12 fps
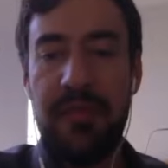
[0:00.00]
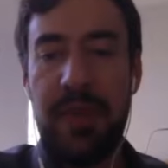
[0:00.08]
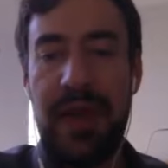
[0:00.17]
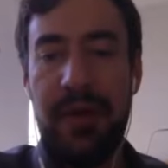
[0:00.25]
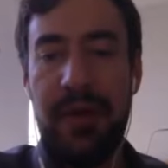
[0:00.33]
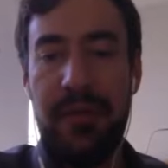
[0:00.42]

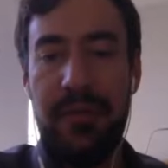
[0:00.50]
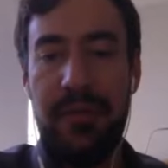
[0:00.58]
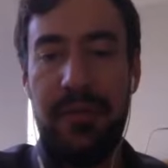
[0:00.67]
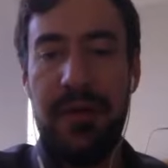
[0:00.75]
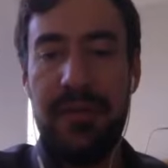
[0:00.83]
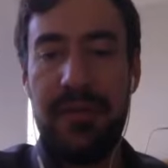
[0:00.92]
about
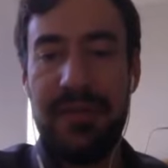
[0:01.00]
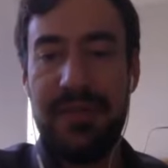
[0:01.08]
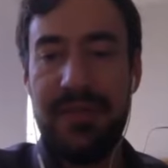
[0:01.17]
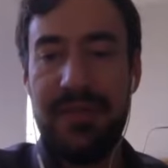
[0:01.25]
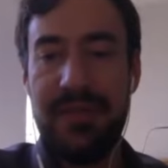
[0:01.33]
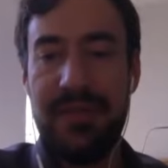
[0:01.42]
you know
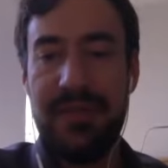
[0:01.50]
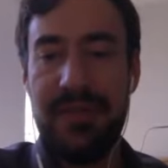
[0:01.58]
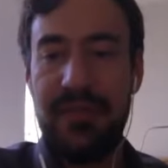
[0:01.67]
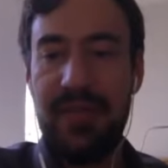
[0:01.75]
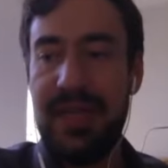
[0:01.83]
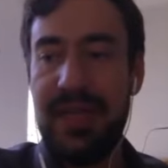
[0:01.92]
this, this
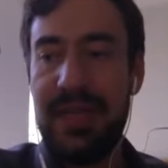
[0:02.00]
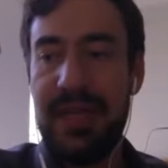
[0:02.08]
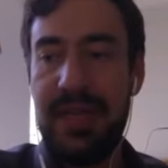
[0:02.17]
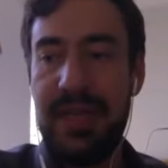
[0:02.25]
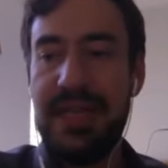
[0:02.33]
sort of like